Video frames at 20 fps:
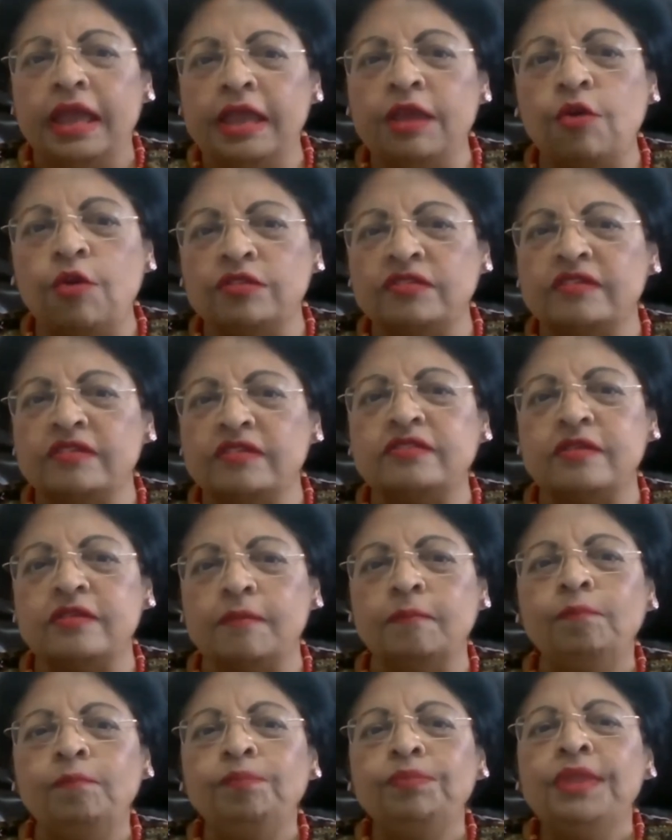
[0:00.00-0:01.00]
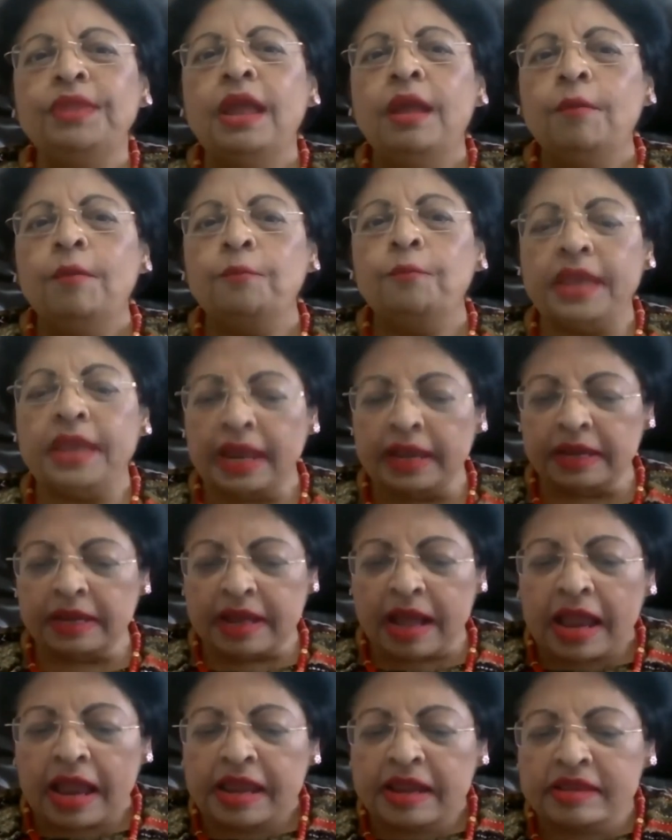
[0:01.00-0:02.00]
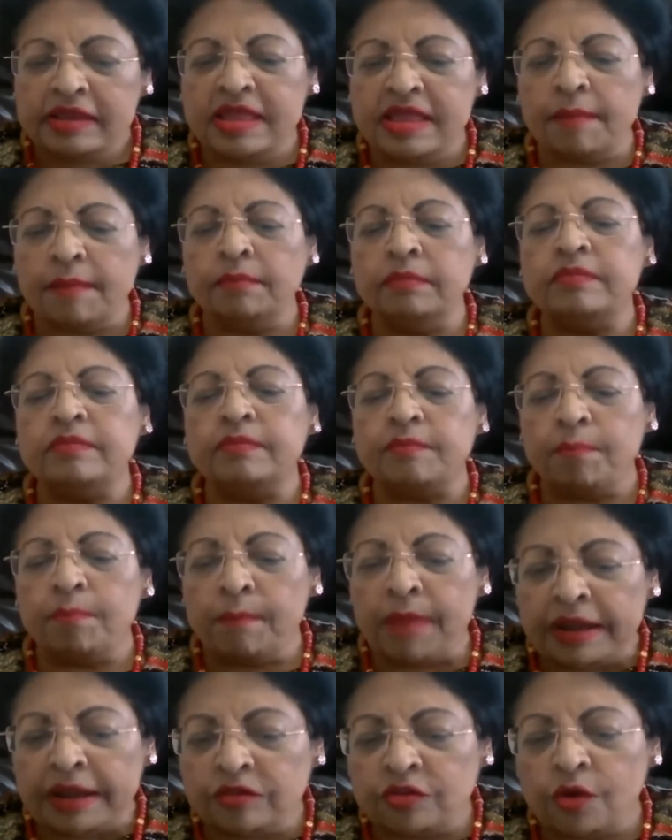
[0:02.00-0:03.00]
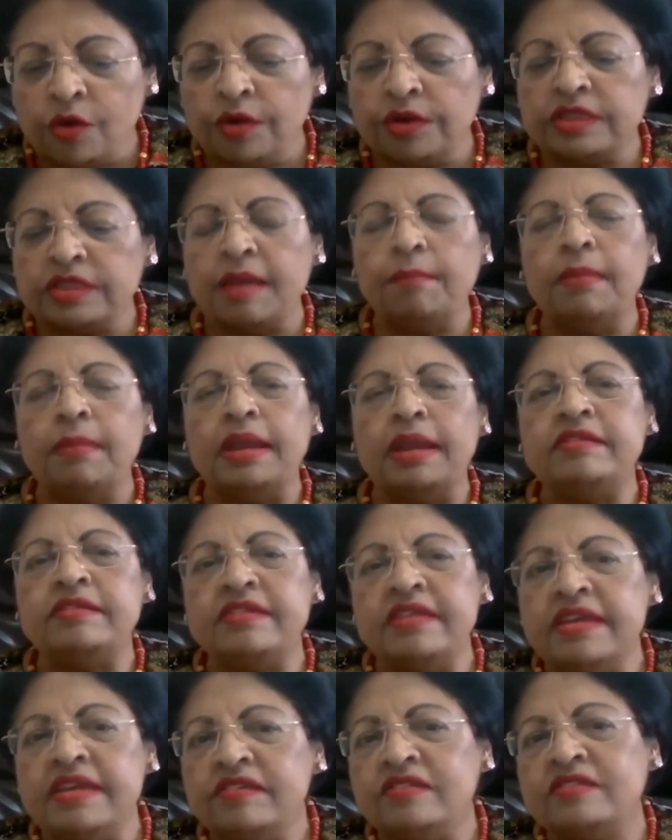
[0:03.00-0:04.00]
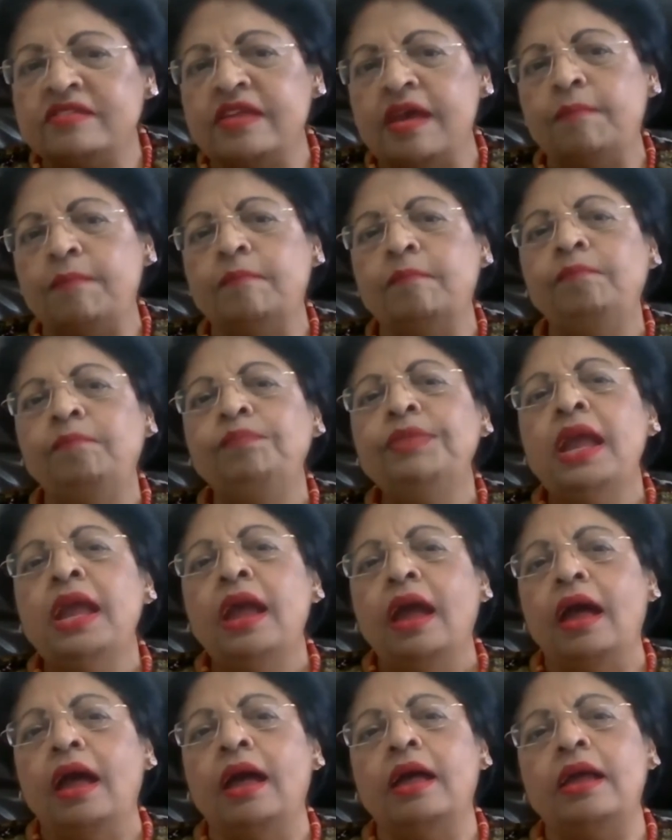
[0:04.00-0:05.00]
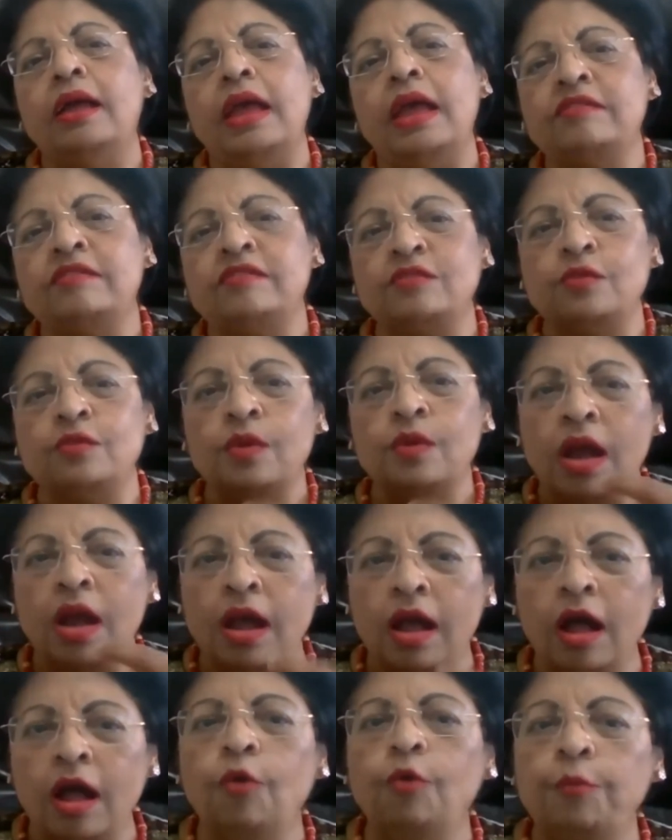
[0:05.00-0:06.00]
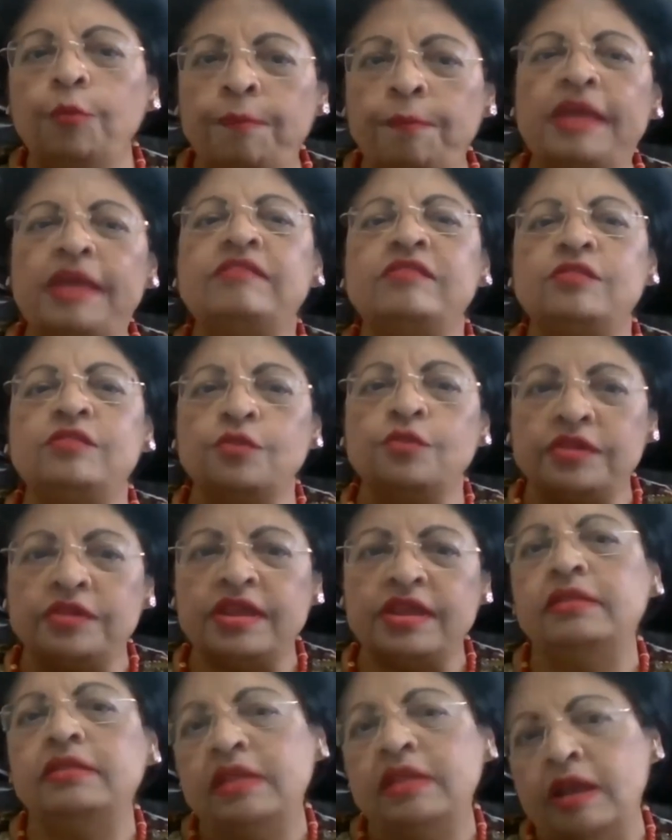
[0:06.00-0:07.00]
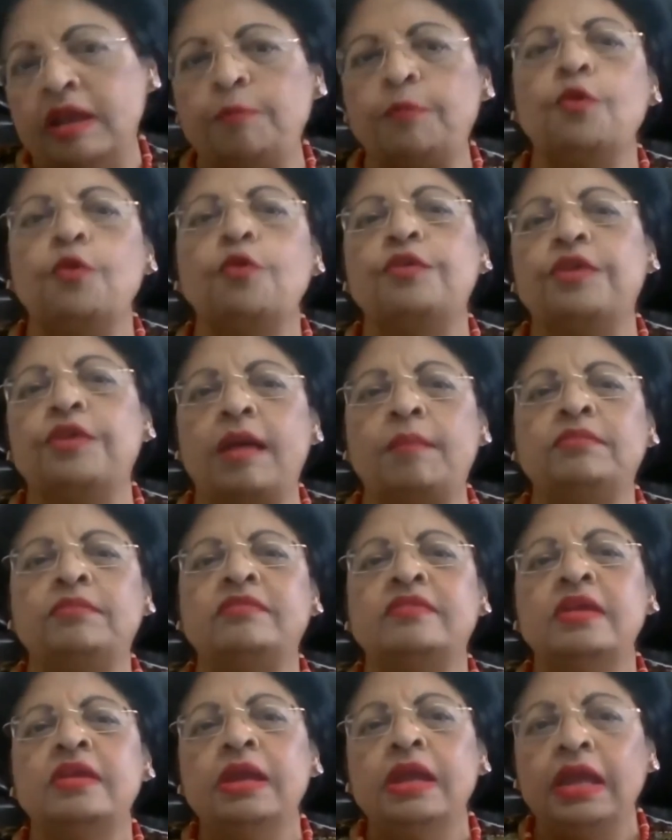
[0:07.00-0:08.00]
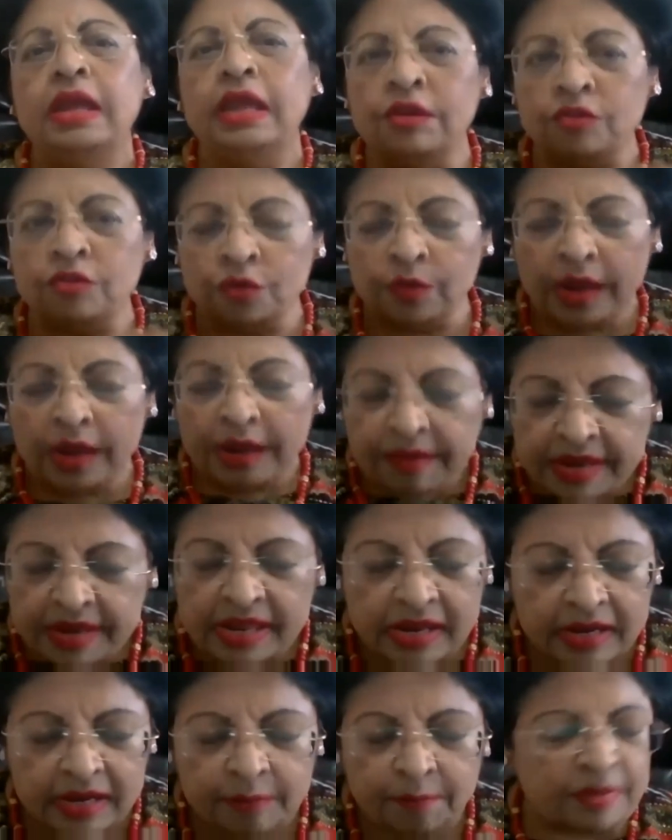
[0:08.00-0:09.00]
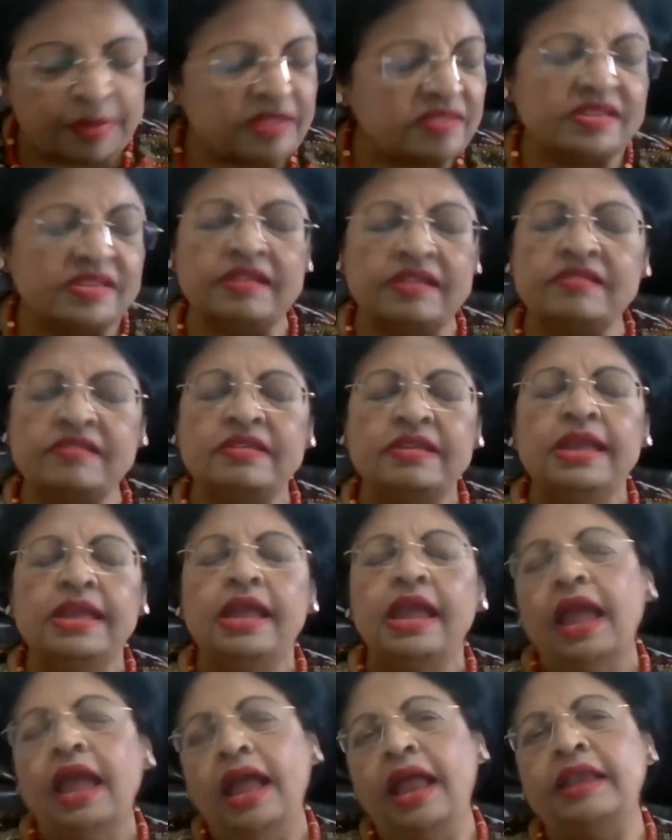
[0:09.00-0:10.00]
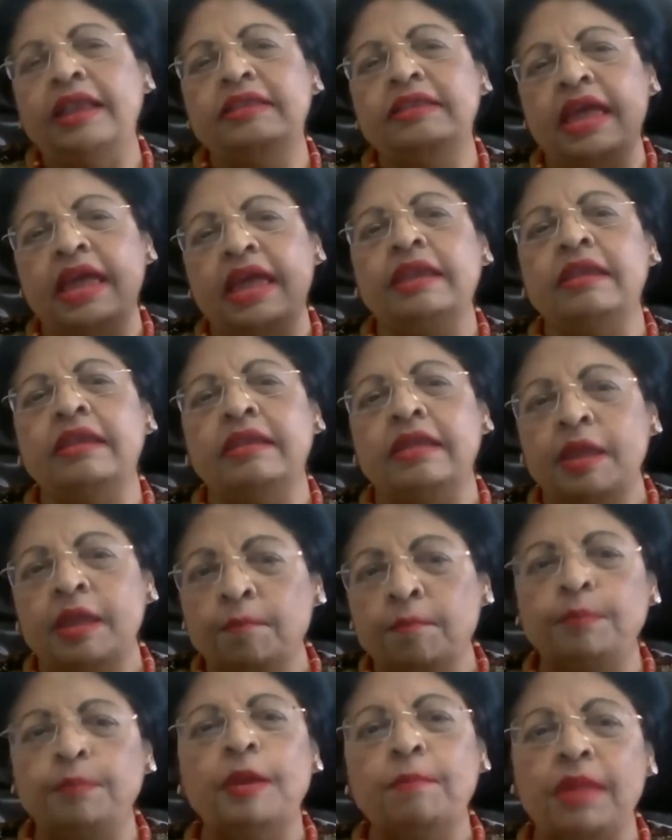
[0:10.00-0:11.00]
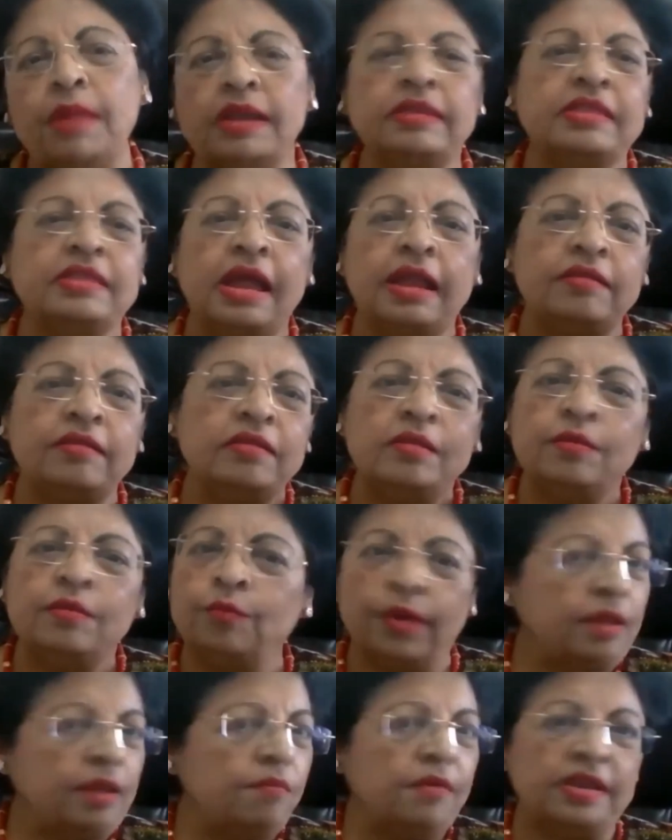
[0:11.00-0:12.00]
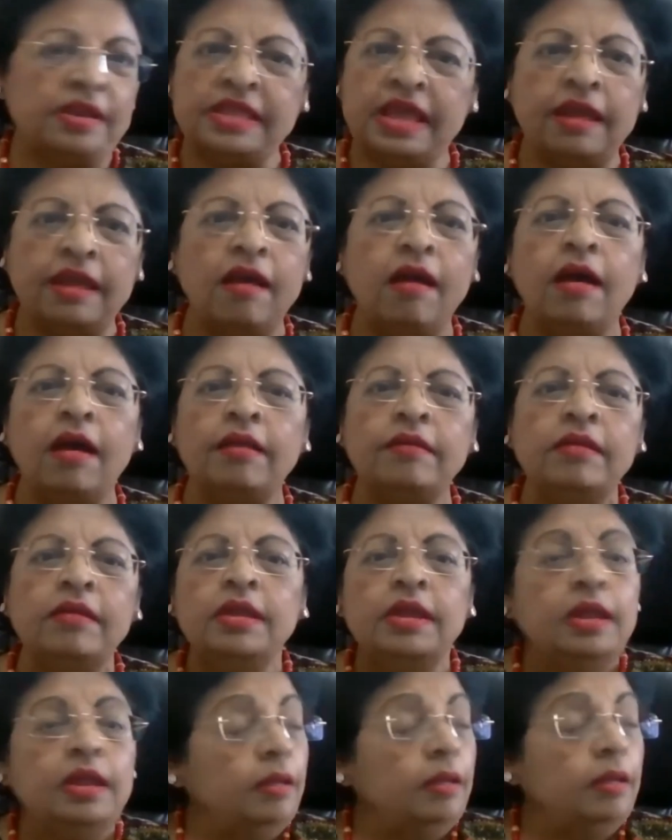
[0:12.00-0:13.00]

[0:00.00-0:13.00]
ecosystem, we can guide them, mentor them, and teach them as to how best to take their programs into a real business and then implement that wherever they are,